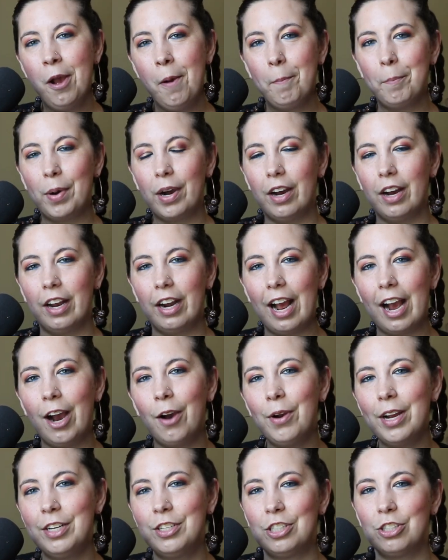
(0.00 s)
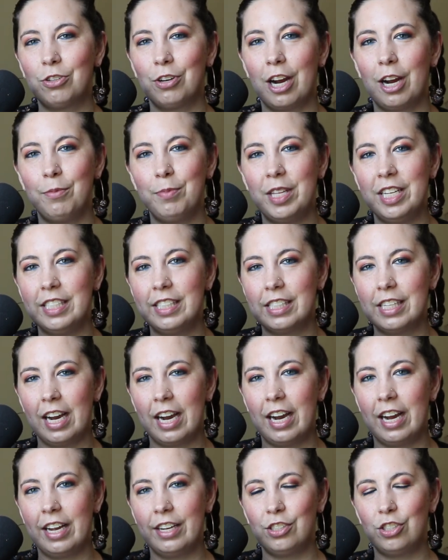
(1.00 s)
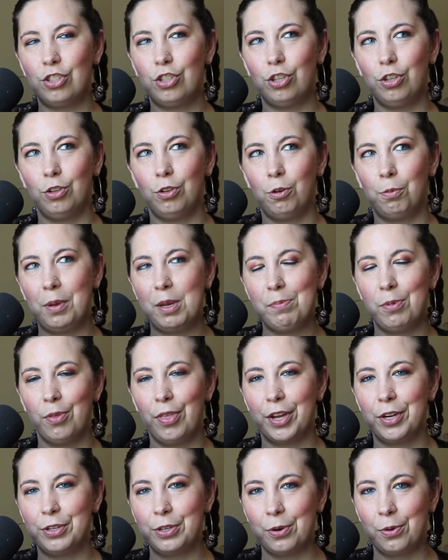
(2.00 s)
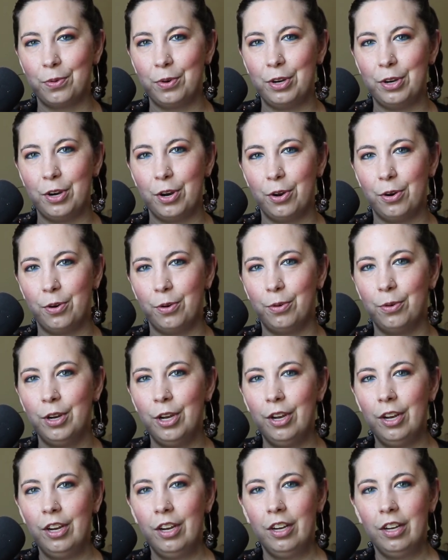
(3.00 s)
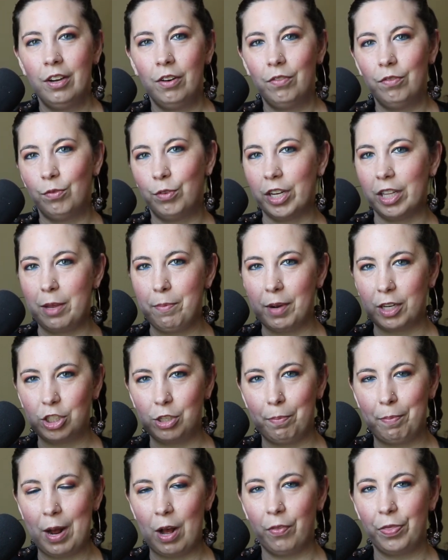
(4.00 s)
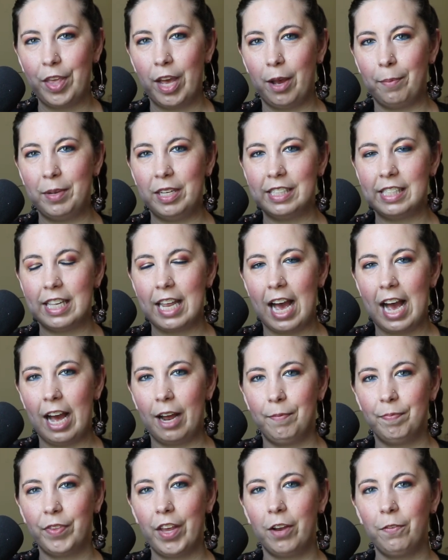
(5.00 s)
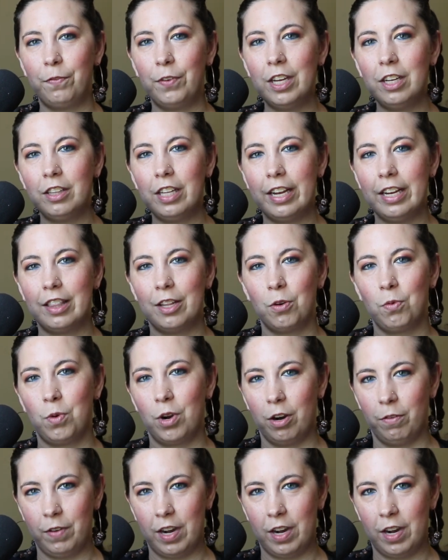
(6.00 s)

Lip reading: But how I describe these guys to people that don't know really much about them is that I feel like they're one of